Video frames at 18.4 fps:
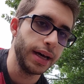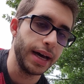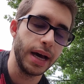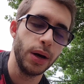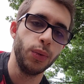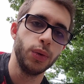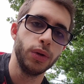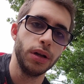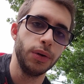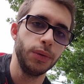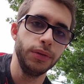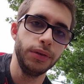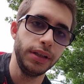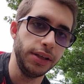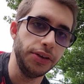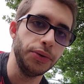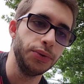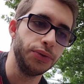I will
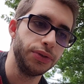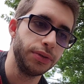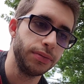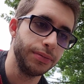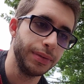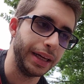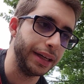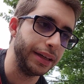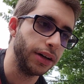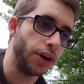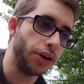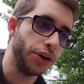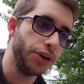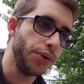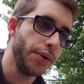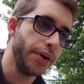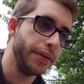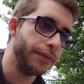only use like
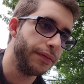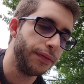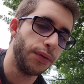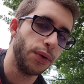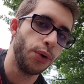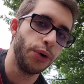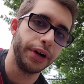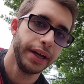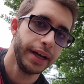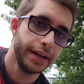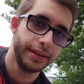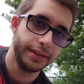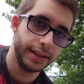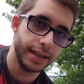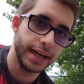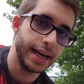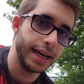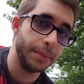140 at a
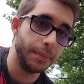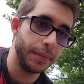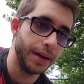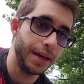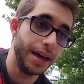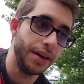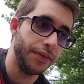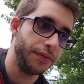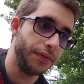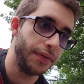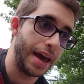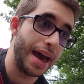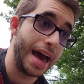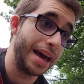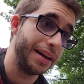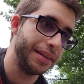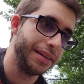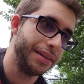time, if
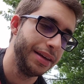that.